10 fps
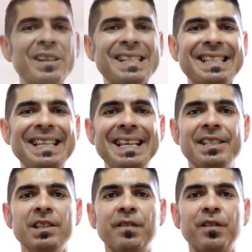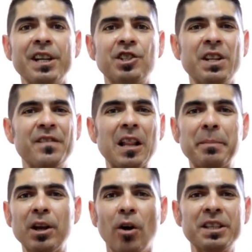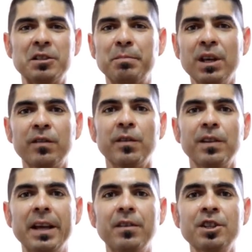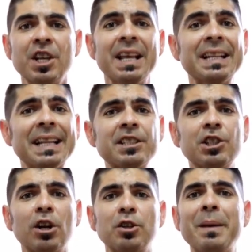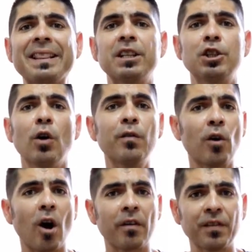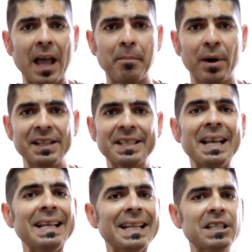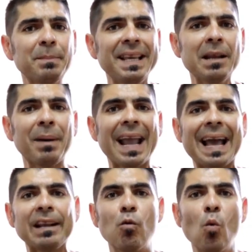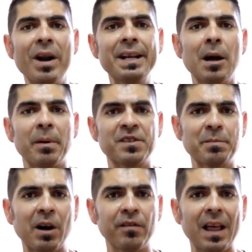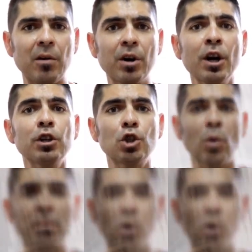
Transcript: our tzatziki is in the fridge developing all these beautiful flavors, let's start to make the dough for our flatbreads. Let's begin by adding one cup of spelt flour to a